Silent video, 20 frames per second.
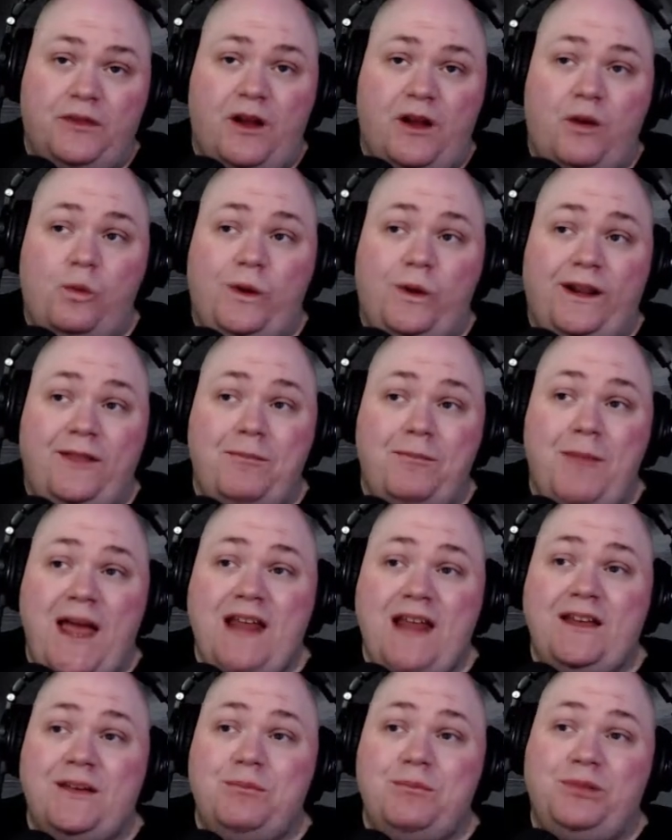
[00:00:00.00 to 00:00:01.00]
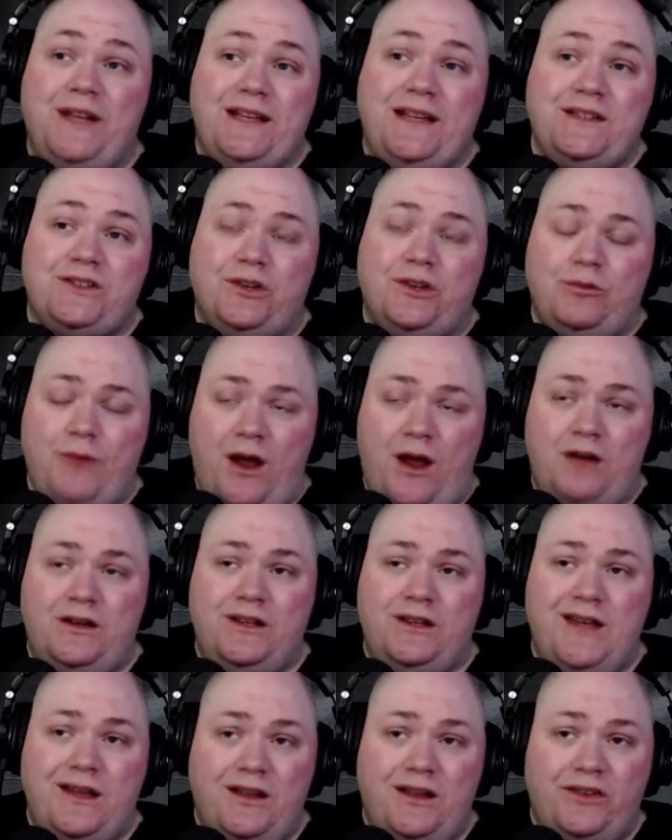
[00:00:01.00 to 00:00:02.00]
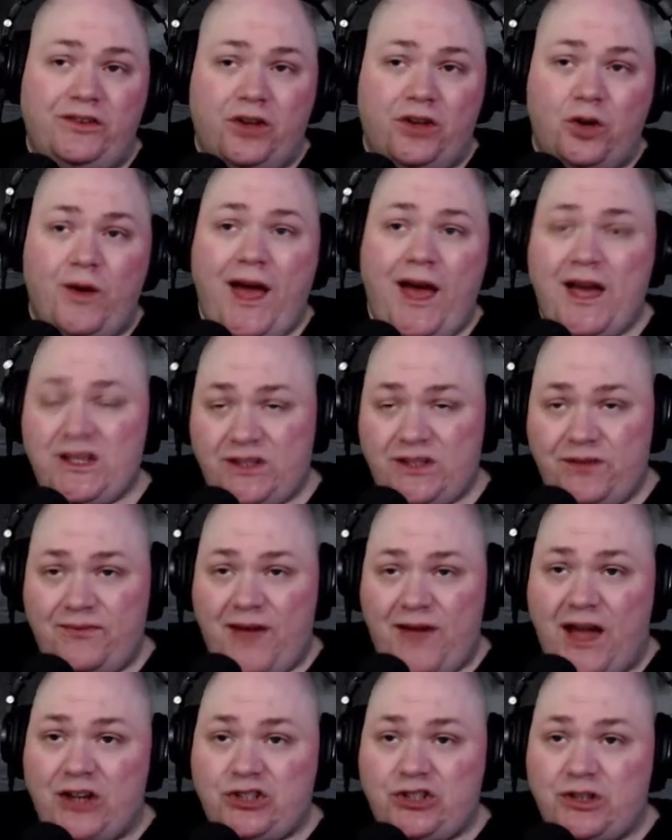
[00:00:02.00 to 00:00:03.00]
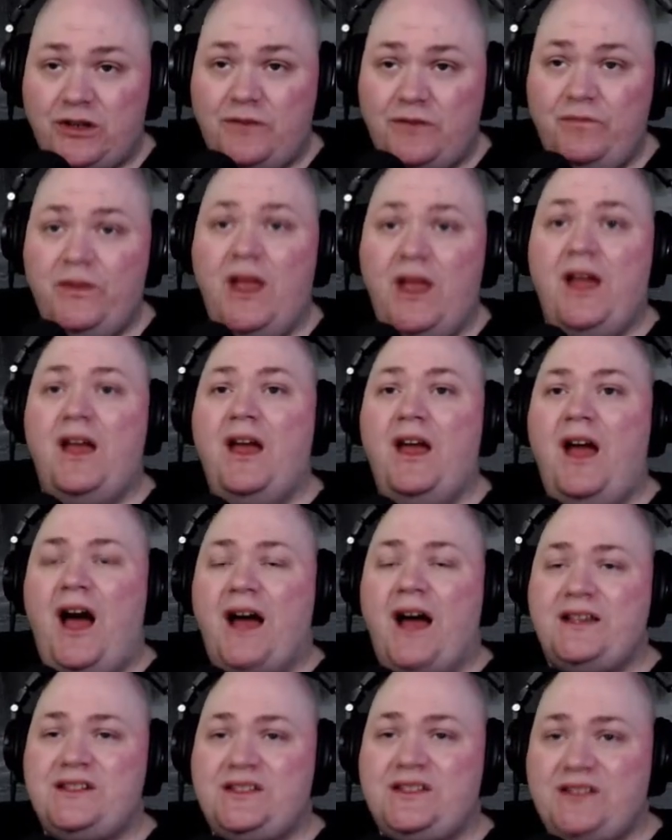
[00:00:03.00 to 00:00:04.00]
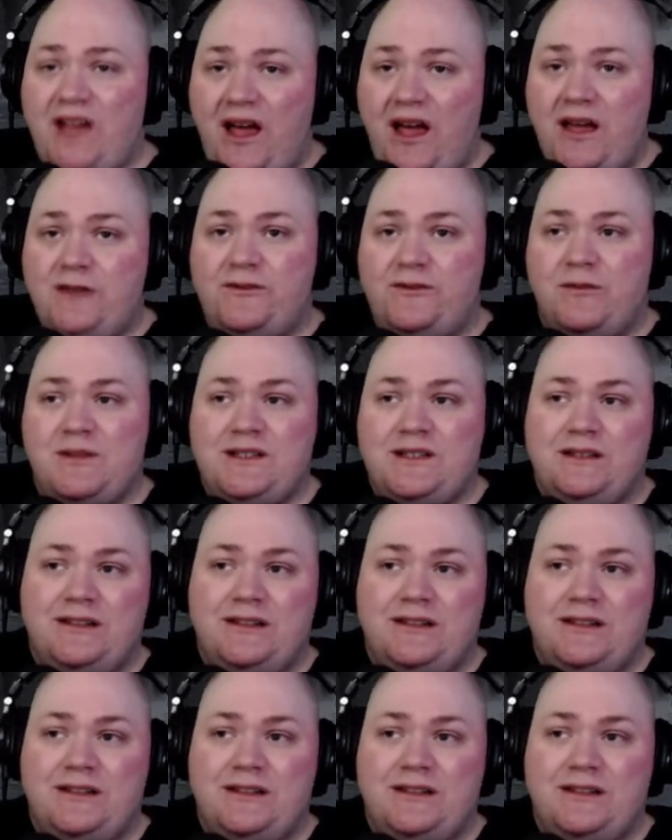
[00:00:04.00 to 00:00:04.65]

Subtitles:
One of the main complaints surrounding NSO as a faction, aside from its